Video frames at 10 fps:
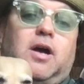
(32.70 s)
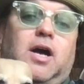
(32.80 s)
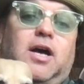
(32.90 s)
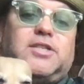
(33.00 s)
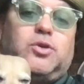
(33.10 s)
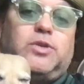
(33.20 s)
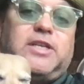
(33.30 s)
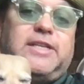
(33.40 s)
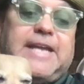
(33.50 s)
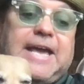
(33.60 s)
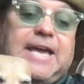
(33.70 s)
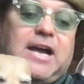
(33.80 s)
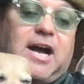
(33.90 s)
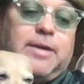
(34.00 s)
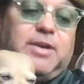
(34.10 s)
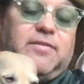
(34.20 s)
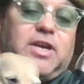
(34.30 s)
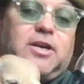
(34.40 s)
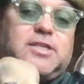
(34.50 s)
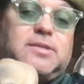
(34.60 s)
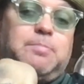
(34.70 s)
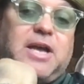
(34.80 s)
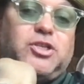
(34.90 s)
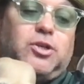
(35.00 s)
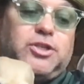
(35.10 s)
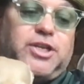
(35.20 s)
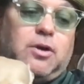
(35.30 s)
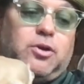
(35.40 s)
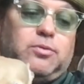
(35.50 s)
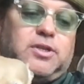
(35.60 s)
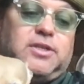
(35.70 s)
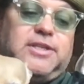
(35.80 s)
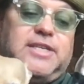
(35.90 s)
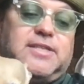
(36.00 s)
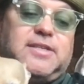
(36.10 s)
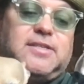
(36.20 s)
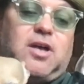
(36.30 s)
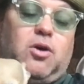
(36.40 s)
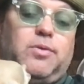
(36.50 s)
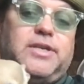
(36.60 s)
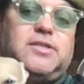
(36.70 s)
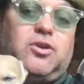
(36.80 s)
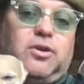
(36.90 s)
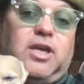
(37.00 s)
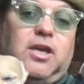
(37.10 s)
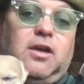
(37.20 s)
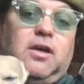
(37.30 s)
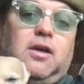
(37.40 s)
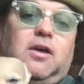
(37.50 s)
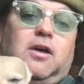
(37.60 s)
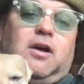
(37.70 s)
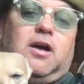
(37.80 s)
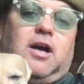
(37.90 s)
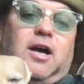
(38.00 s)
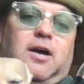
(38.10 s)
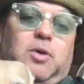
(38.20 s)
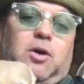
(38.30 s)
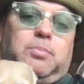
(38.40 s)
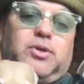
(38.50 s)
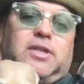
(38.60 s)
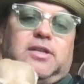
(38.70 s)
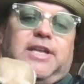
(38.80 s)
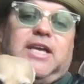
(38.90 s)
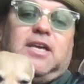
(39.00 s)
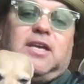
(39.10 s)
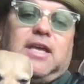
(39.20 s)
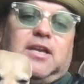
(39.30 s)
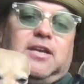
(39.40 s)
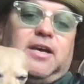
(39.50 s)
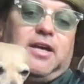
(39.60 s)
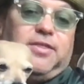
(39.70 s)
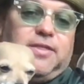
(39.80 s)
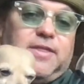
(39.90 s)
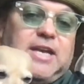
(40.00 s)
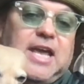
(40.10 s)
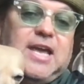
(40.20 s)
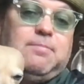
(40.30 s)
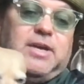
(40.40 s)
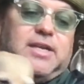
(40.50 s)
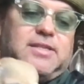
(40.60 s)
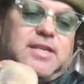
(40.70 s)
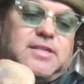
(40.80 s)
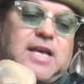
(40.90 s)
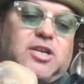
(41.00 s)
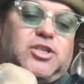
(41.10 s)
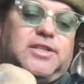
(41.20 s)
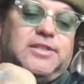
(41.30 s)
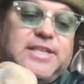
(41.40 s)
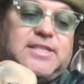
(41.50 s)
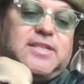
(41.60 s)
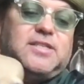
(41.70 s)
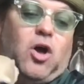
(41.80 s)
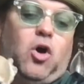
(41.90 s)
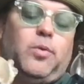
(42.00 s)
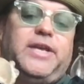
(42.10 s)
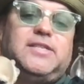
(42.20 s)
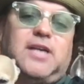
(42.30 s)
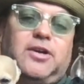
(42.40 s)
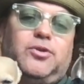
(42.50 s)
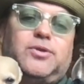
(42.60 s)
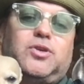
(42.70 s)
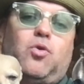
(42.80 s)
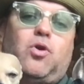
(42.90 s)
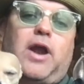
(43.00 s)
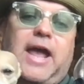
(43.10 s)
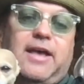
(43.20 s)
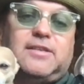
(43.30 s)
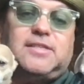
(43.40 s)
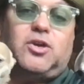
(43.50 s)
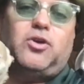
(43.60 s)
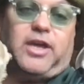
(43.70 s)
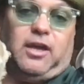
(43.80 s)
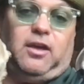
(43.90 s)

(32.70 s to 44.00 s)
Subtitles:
So today I'm giving a special shout out to Lisa's Always Cooking. I'll put the link and the name. It's actually Lisa's Always _S Cooking.